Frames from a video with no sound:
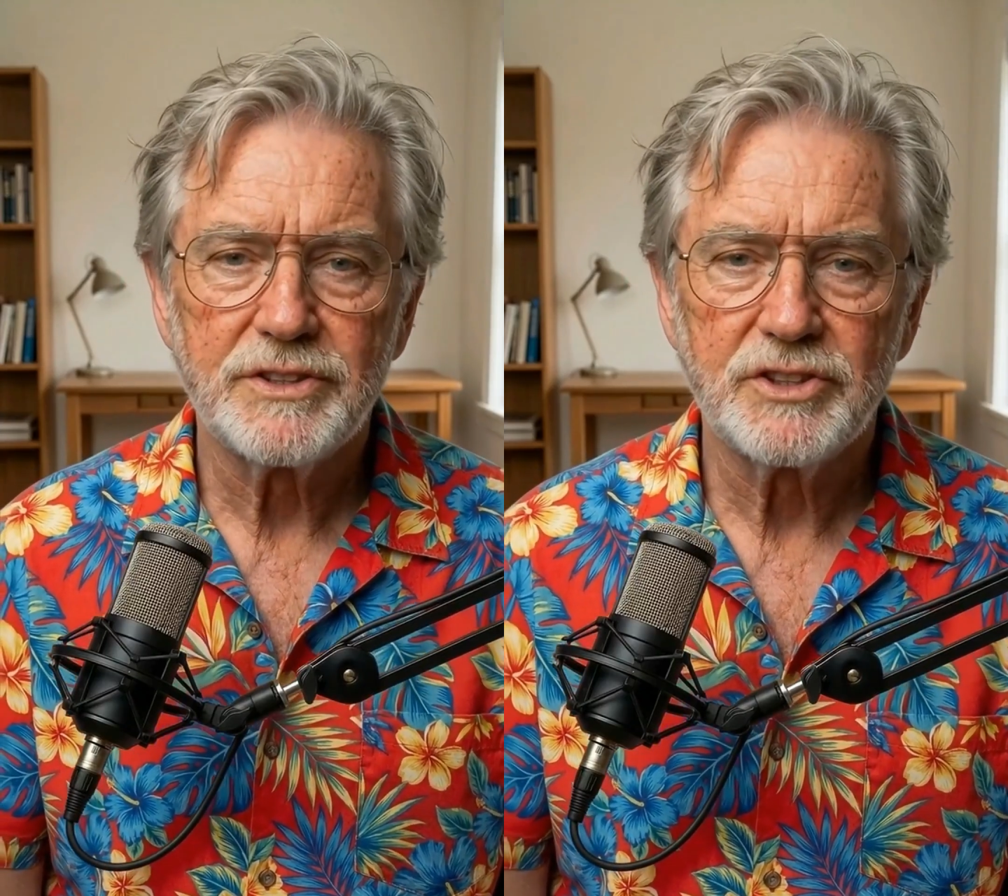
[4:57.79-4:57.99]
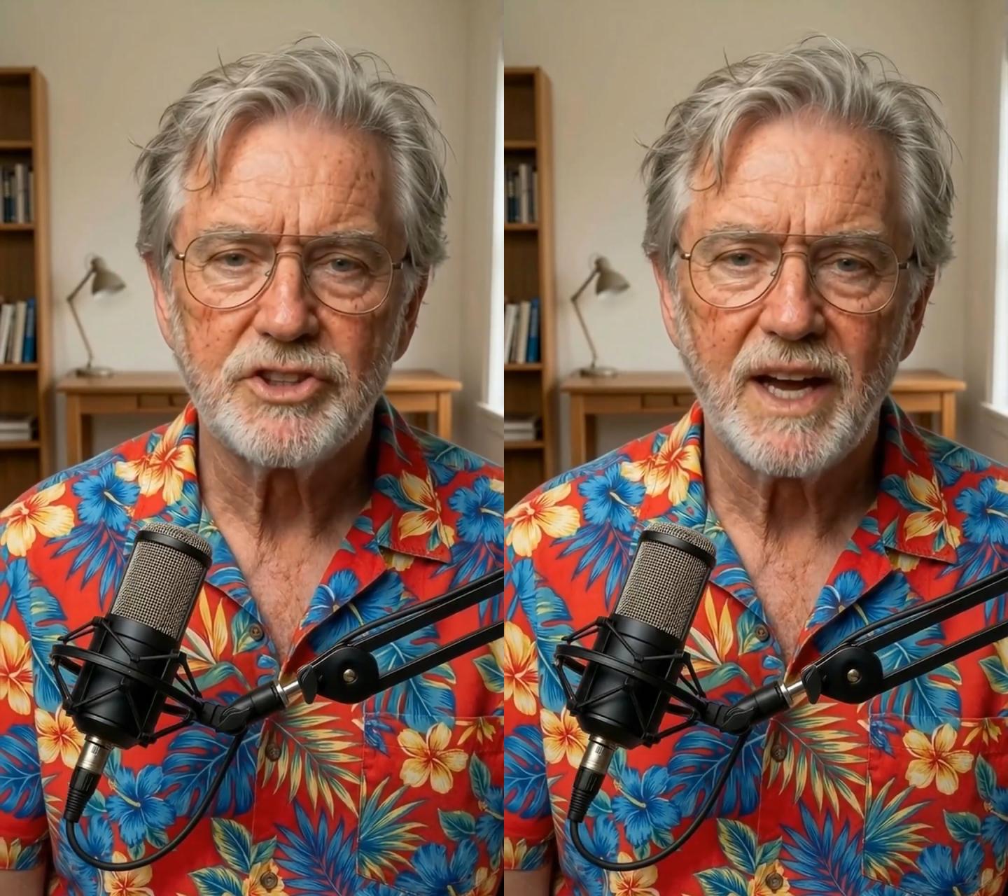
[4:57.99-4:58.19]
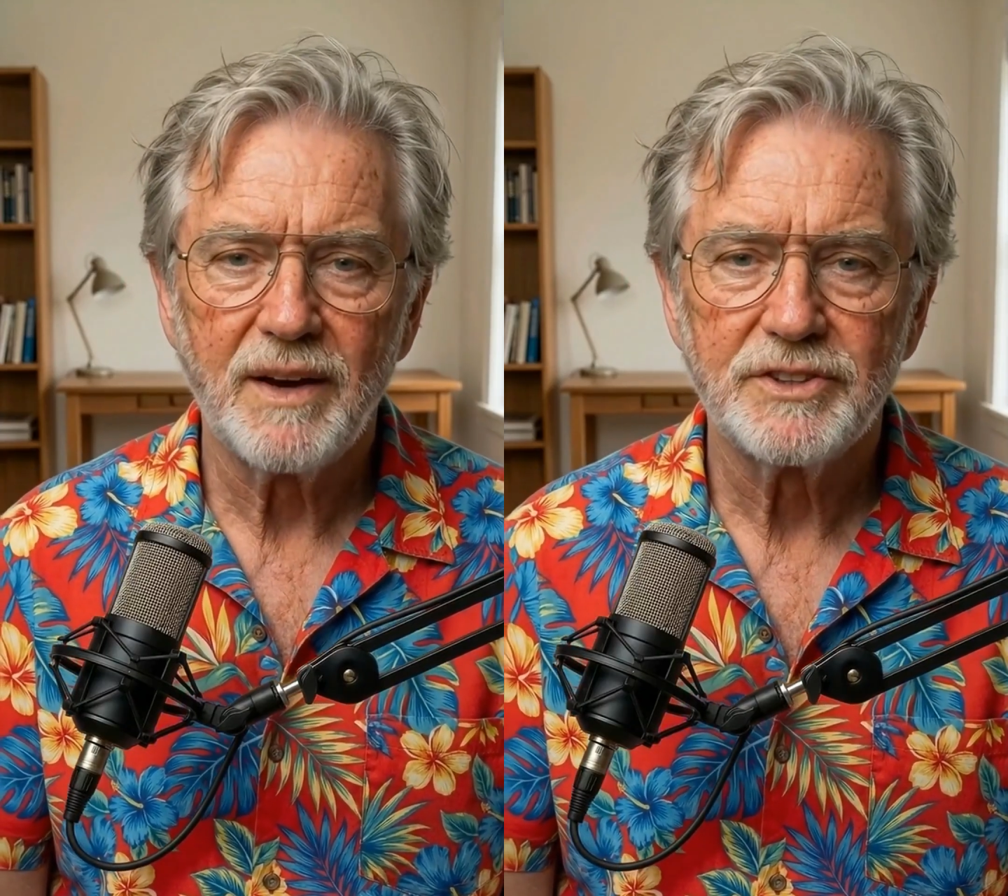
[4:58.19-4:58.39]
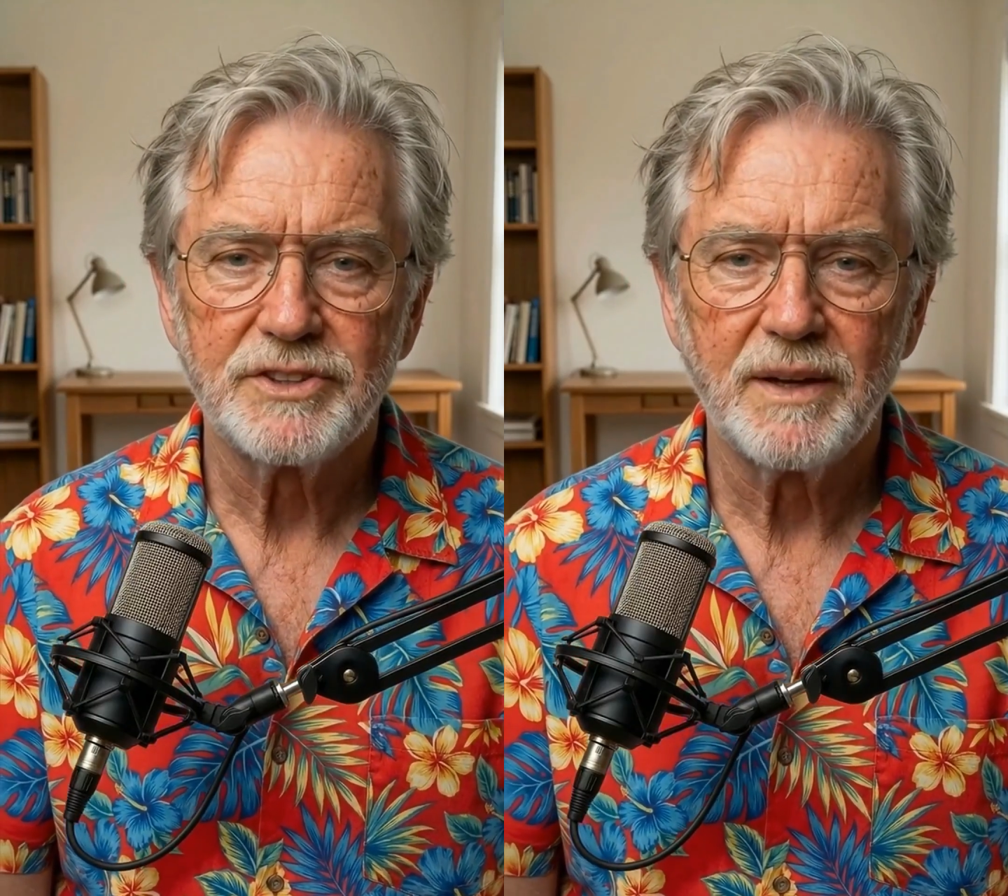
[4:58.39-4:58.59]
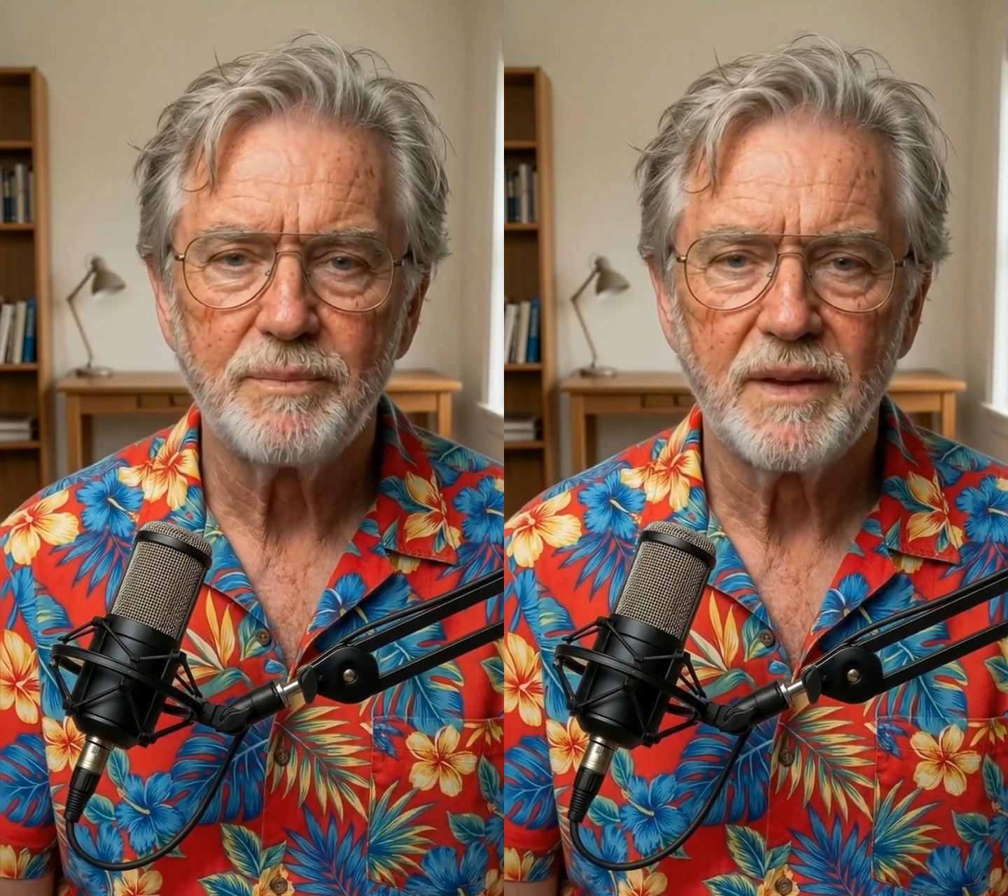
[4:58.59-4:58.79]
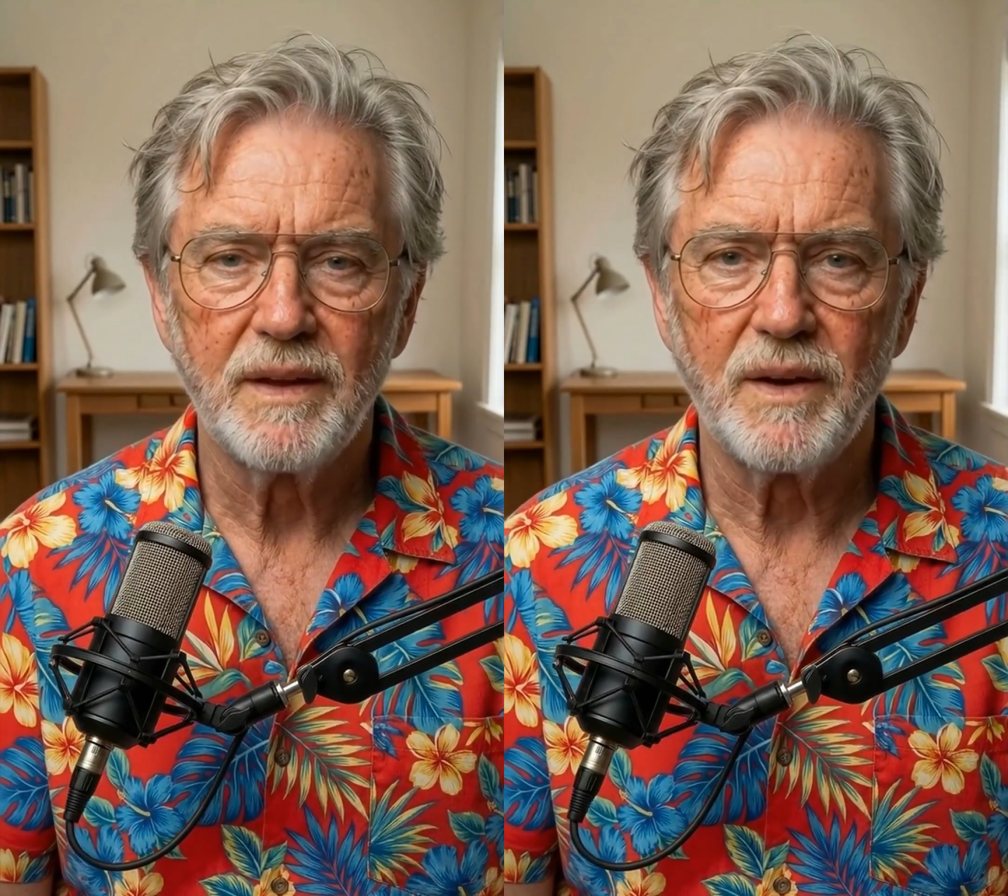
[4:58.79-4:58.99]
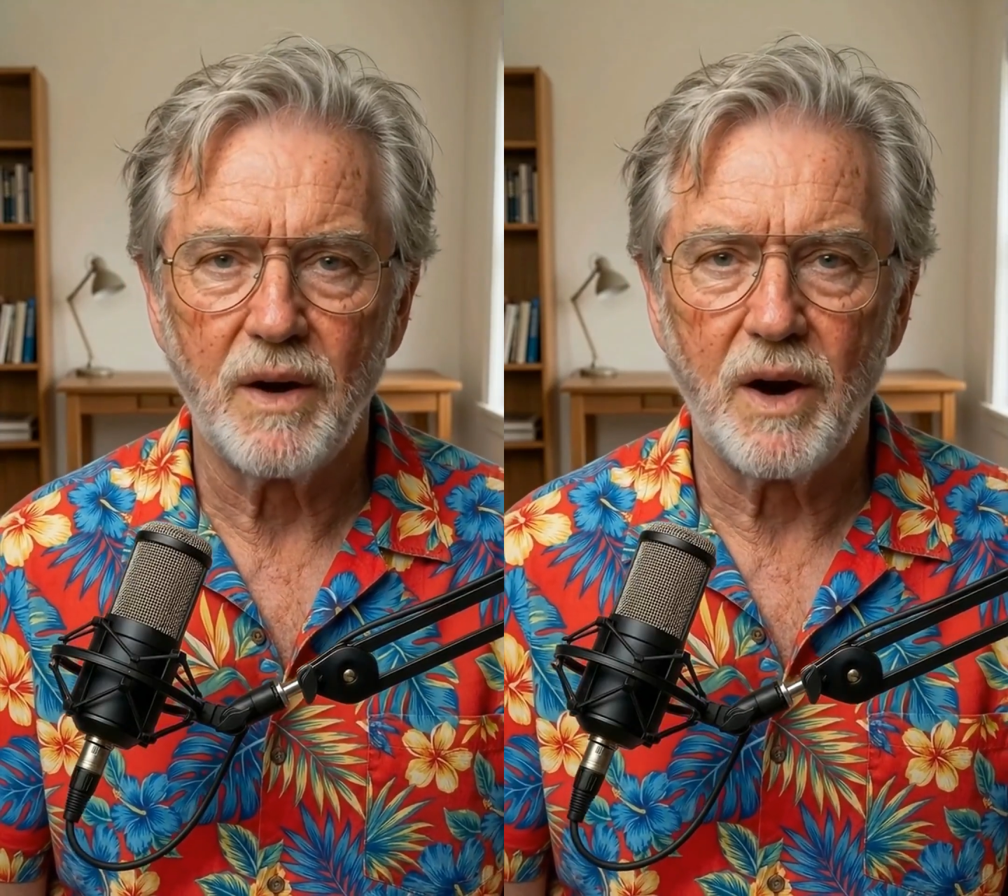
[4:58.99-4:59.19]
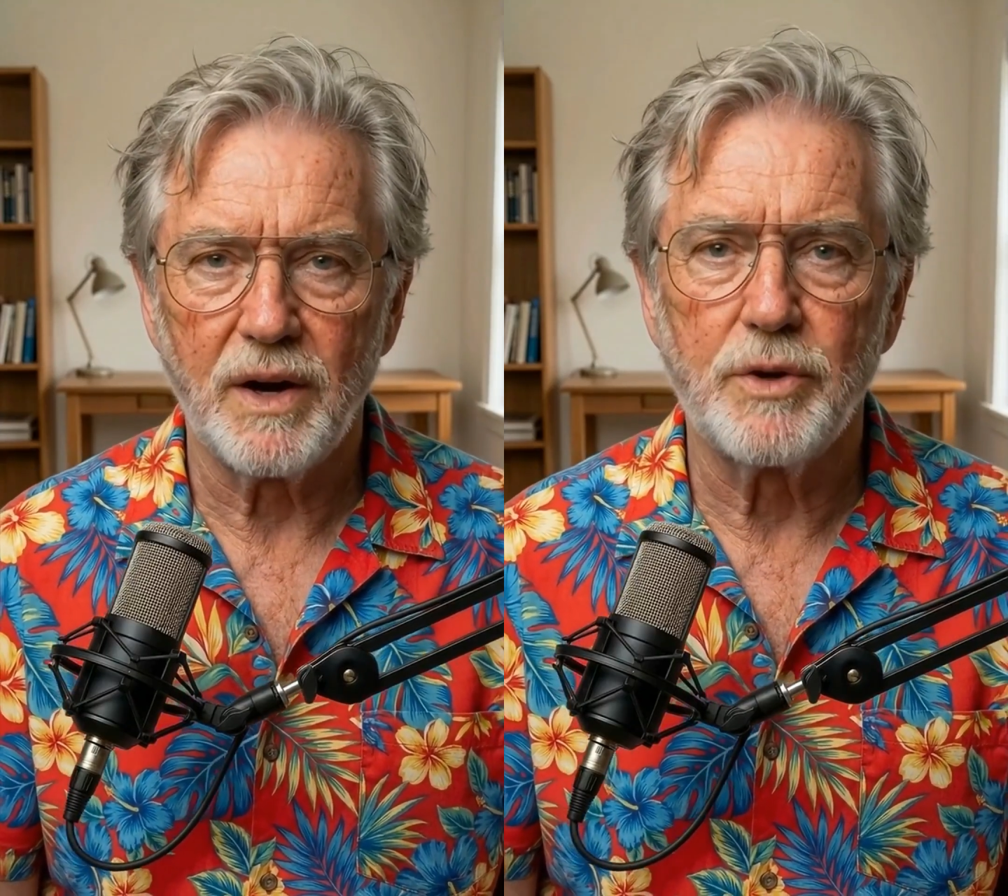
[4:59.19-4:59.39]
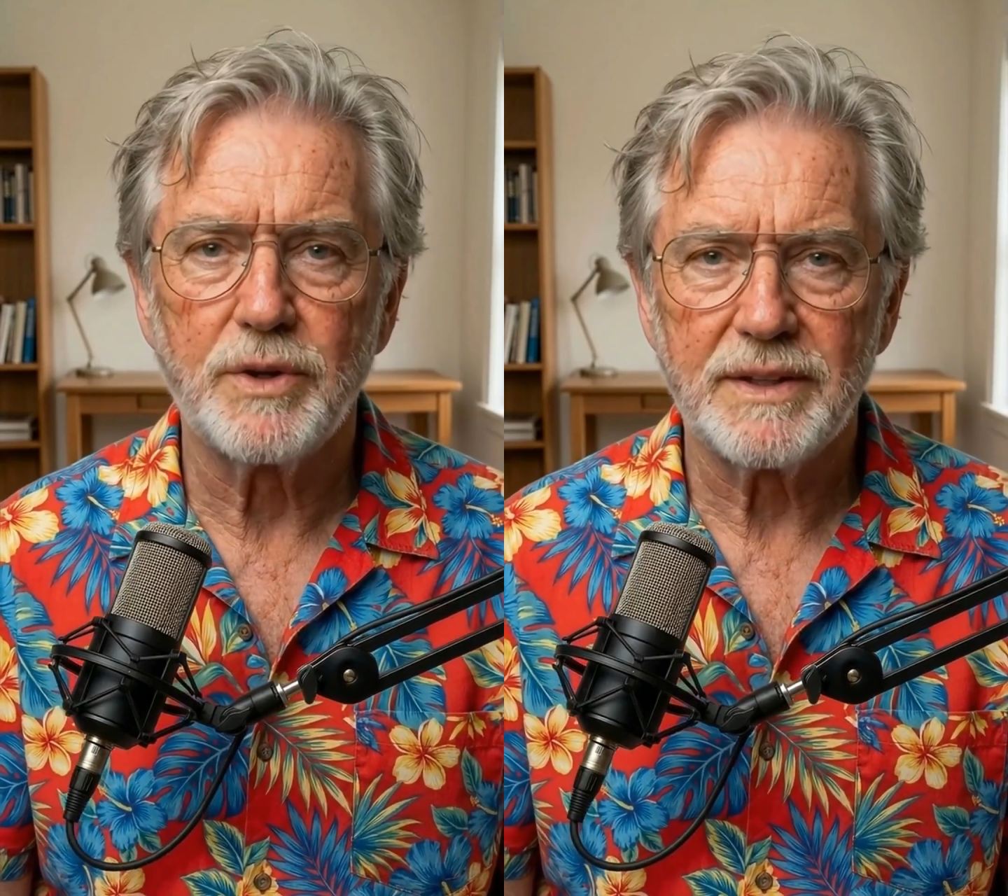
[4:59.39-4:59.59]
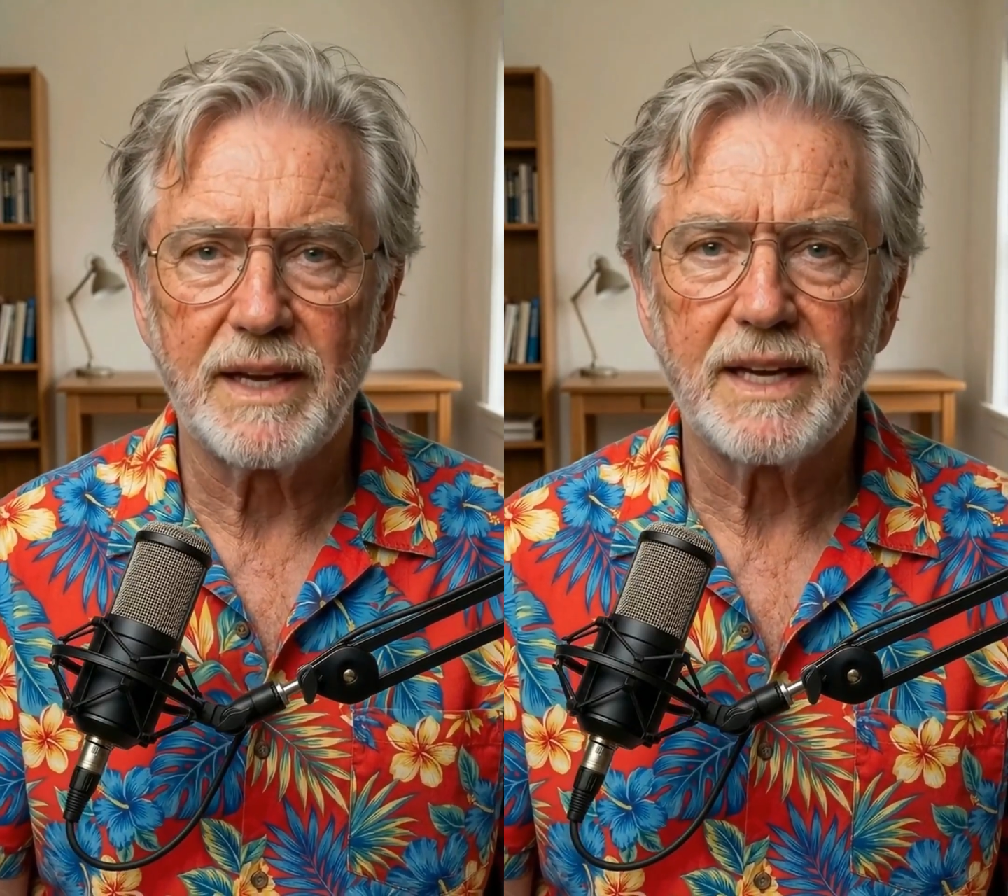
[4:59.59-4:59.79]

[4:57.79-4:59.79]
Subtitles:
to challenge them, arguing they